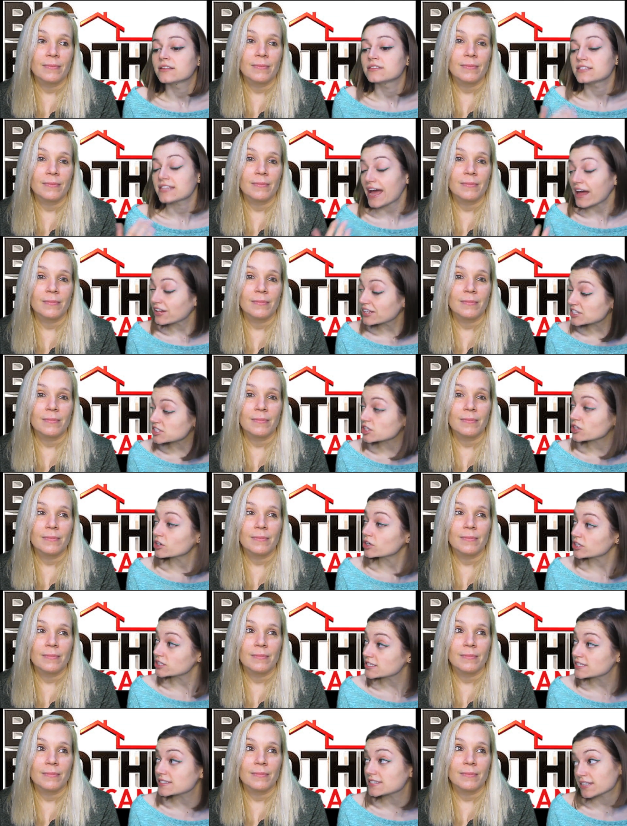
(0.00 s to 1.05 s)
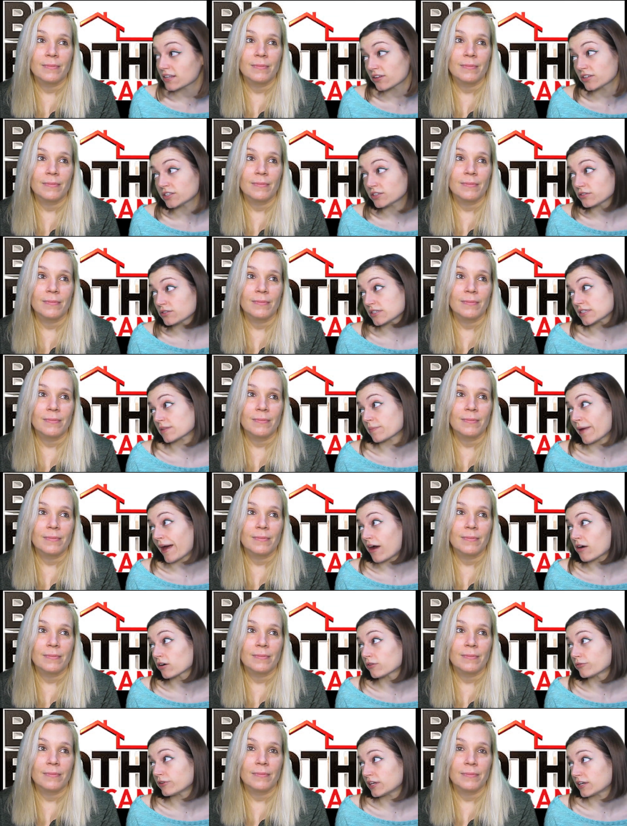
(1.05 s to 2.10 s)
Speaker 1: Dallas could still use the
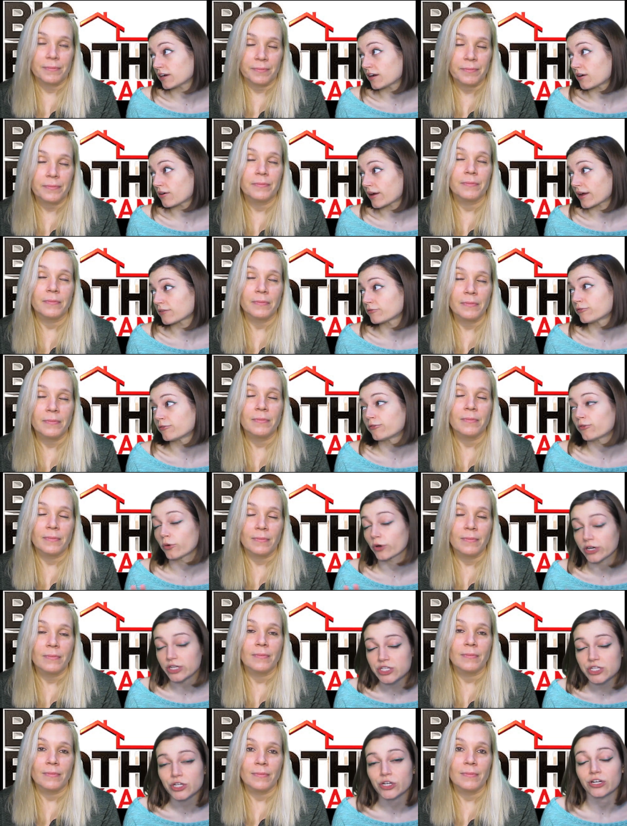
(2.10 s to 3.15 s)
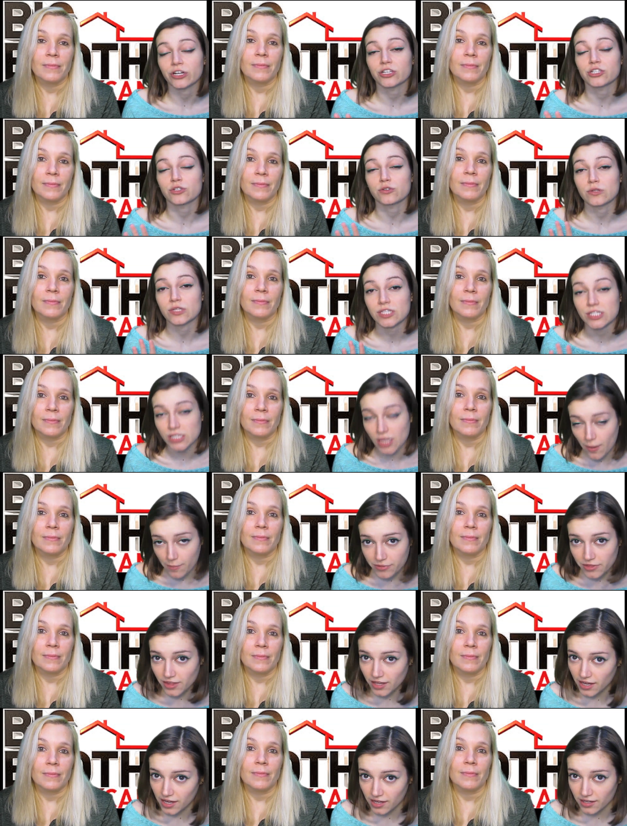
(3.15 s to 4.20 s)
power veto and force her to do
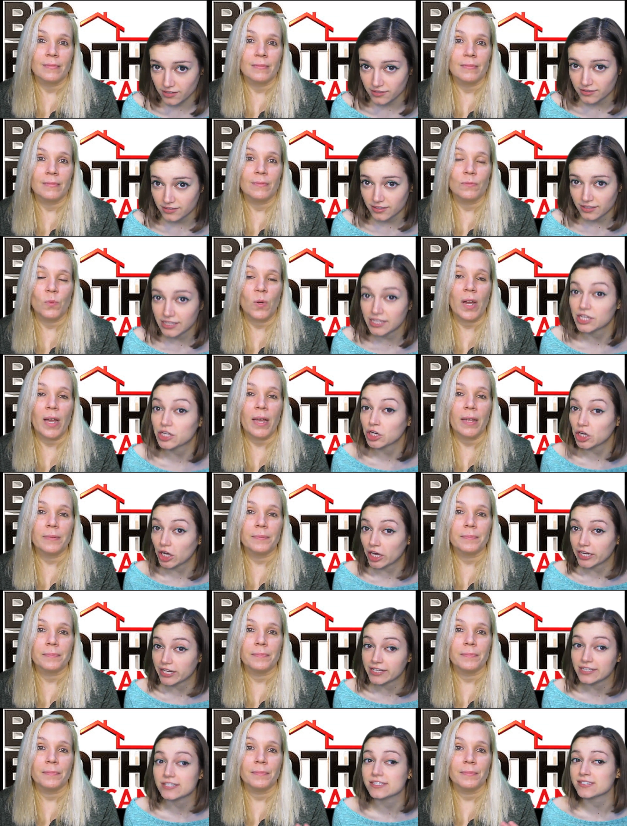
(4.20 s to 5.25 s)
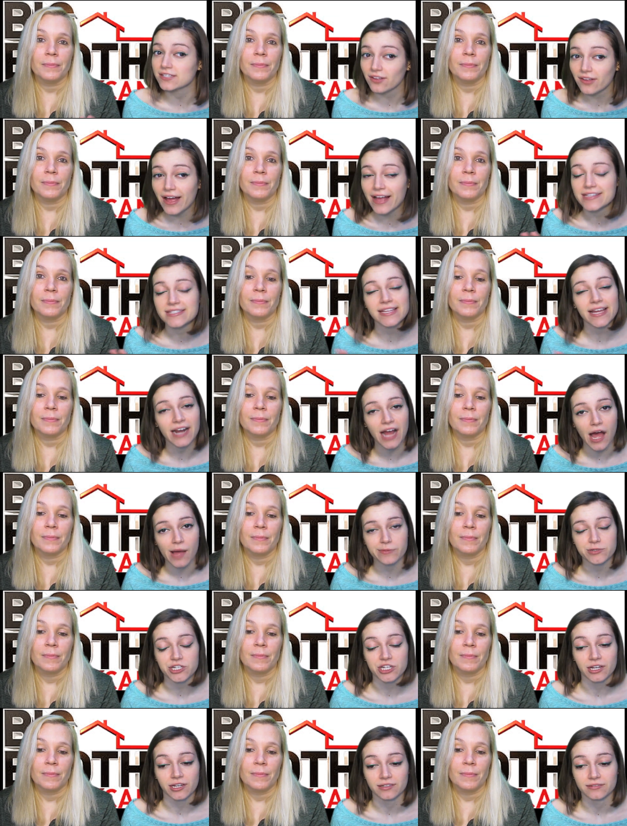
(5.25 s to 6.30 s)
something. He right. could.
Speaker 2: He still has that
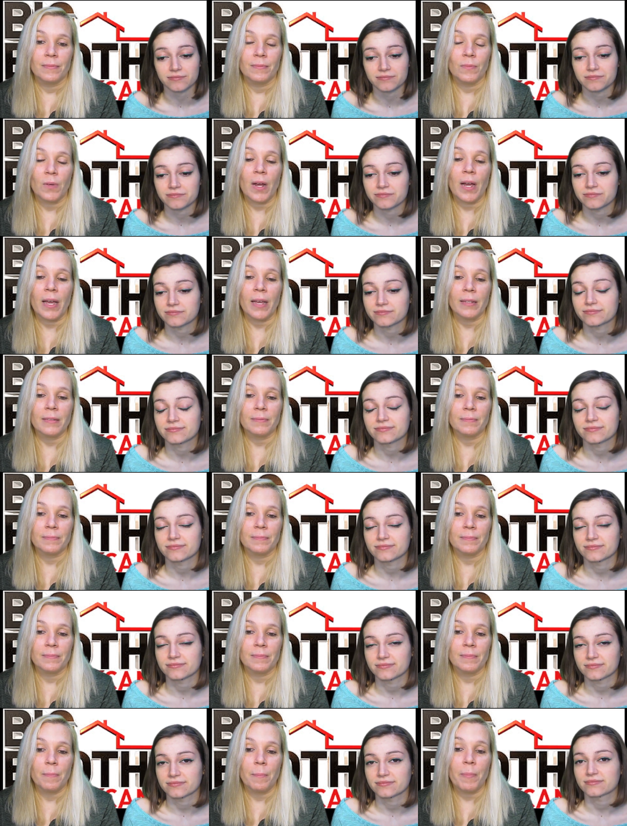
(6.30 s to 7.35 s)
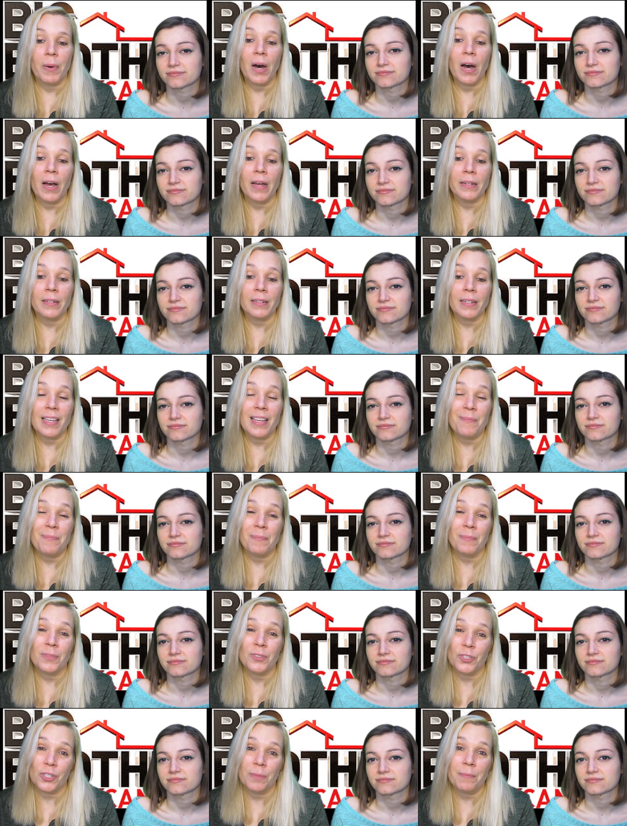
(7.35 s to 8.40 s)
option. Right. But he,
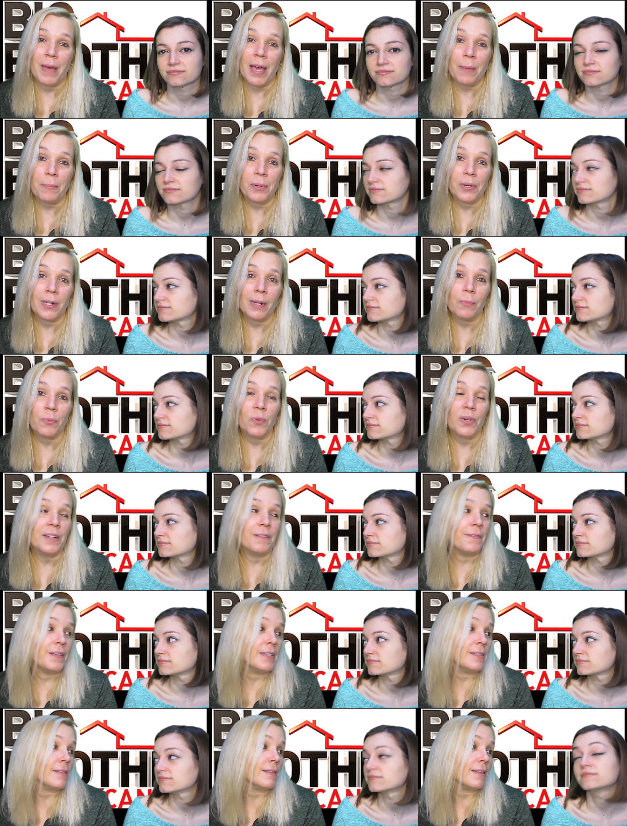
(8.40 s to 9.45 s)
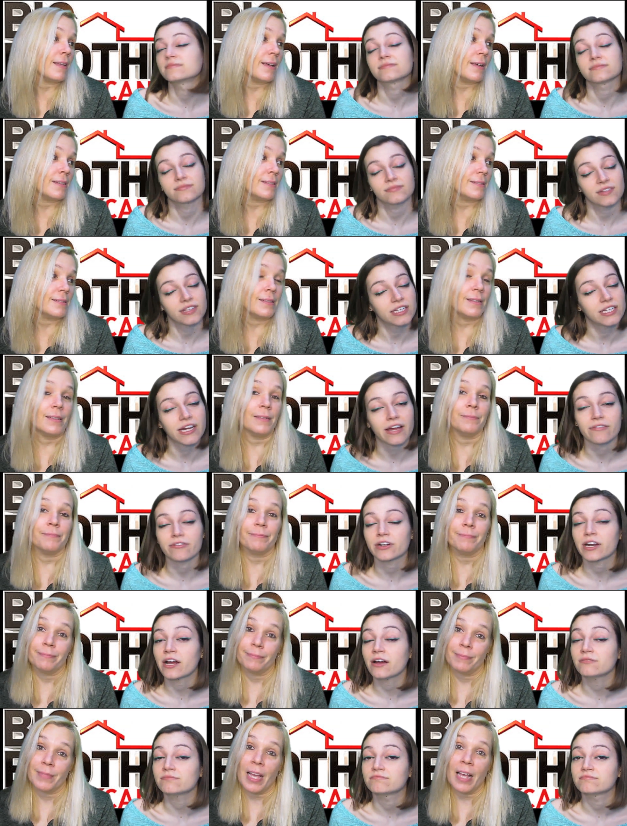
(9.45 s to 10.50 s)
she may put up one of his lines. you never
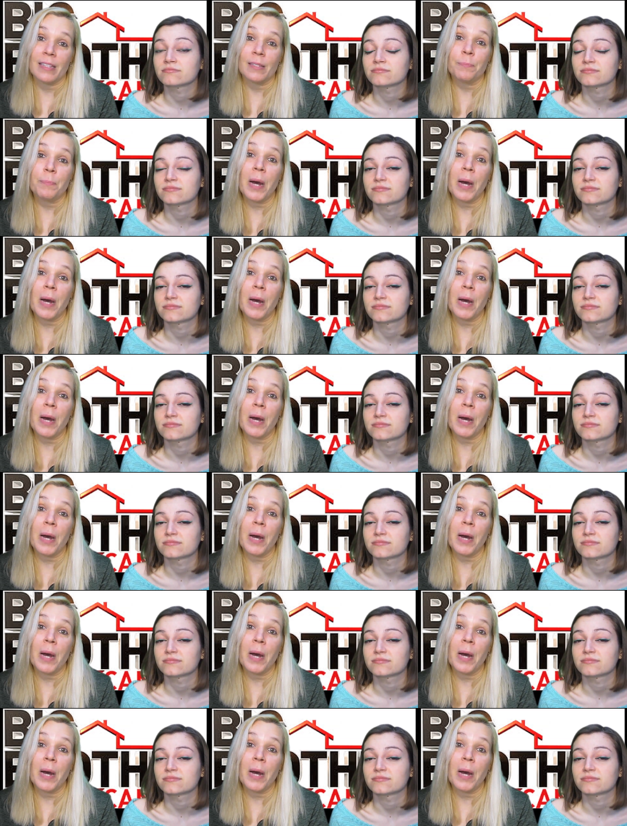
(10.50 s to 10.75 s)
know. As